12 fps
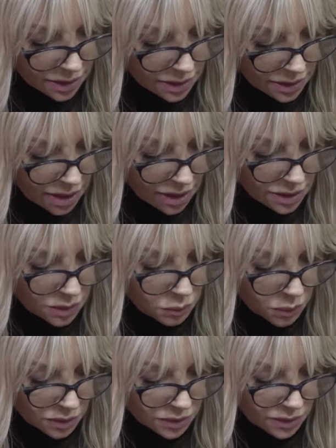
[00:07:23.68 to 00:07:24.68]
that you
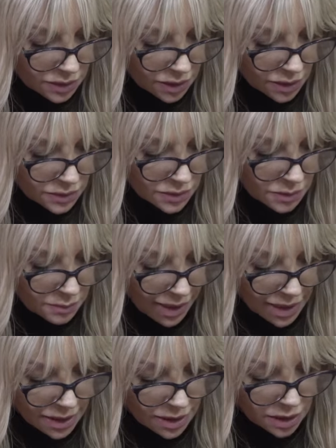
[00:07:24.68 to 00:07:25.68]
want to make
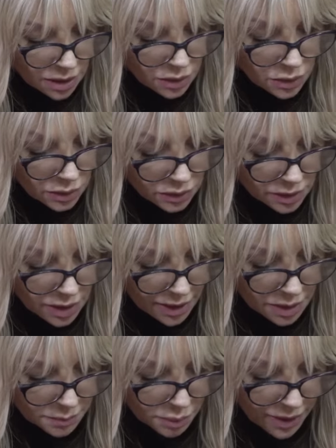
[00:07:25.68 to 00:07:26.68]
look like a
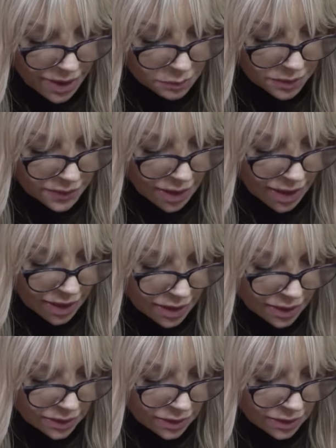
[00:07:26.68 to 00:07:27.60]
brow with the henna,